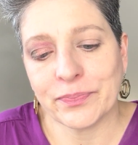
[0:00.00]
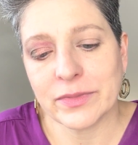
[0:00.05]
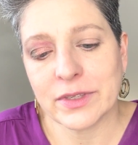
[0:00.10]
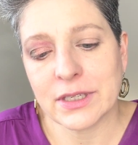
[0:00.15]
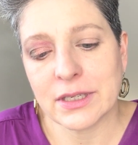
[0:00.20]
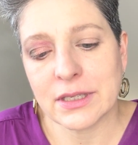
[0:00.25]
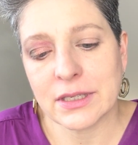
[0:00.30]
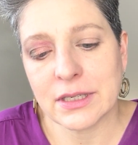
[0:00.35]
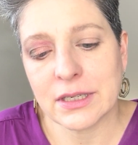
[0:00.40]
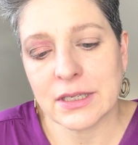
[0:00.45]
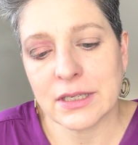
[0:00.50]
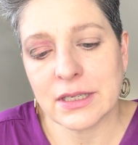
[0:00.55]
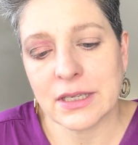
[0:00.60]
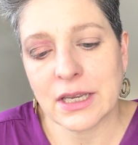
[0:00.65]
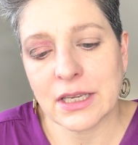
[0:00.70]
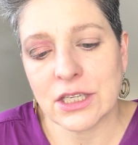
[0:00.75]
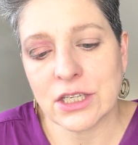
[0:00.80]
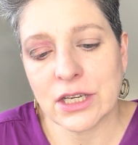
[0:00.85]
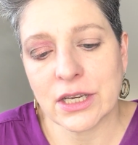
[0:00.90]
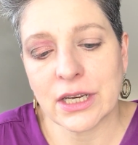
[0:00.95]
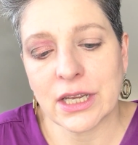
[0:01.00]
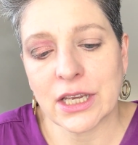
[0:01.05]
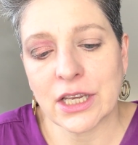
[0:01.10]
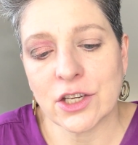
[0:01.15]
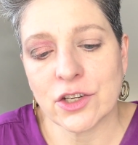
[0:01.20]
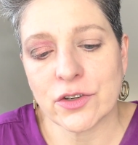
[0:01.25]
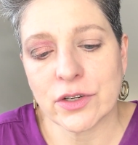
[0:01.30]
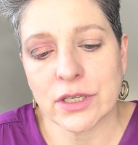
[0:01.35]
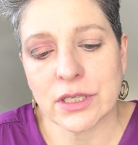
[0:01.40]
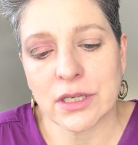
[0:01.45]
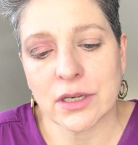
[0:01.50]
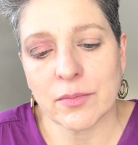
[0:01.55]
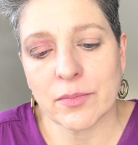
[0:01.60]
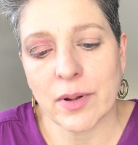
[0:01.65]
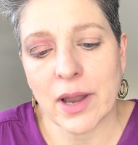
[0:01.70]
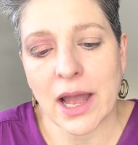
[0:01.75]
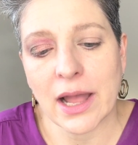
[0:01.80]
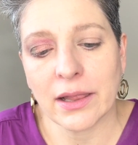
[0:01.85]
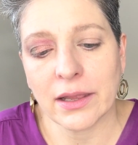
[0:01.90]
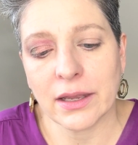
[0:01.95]
since it's such an interesting
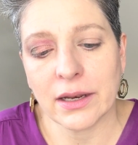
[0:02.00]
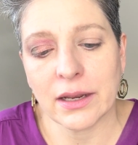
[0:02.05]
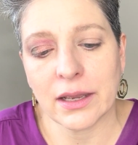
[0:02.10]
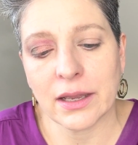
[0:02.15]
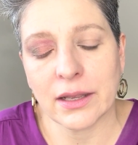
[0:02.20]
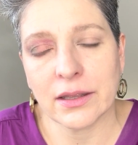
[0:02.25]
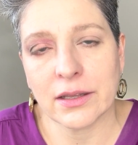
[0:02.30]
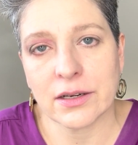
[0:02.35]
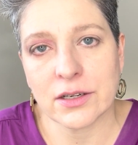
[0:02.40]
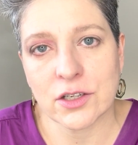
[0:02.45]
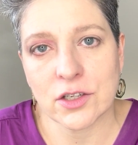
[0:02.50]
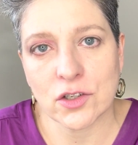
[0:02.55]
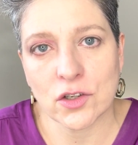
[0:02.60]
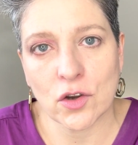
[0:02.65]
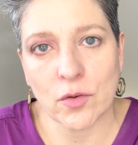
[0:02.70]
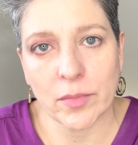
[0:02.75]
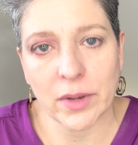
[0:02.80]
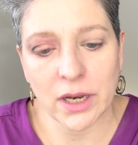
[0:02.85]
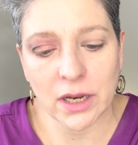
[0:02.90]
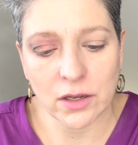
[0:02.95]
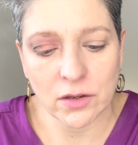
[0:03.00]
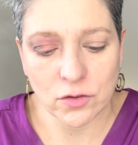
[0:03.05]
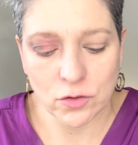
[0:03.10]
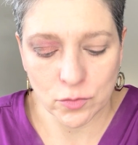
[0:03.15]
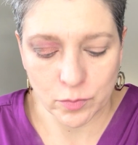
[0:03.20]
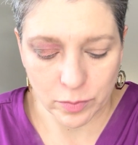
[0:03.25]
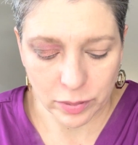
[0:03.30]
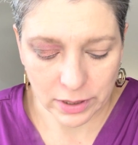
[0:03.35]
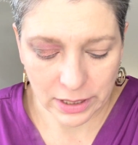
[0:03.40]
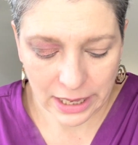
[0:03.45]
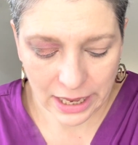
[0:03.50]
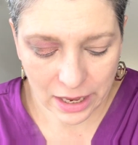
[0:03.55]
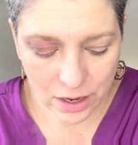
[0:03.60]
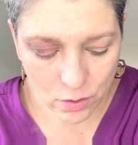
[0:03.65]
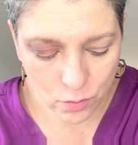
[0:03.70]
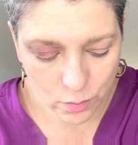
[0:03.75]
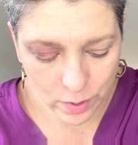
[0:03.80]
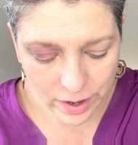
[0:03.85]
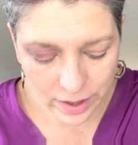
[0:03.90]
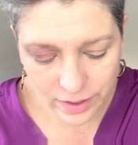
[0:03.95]
palette and there's so many to play
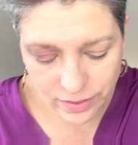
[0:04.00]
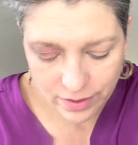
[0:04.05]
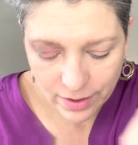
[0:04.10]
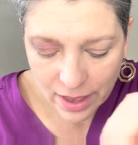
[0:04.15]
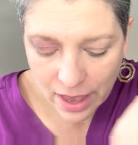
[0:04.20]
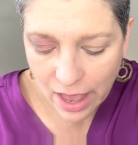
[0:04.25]
with,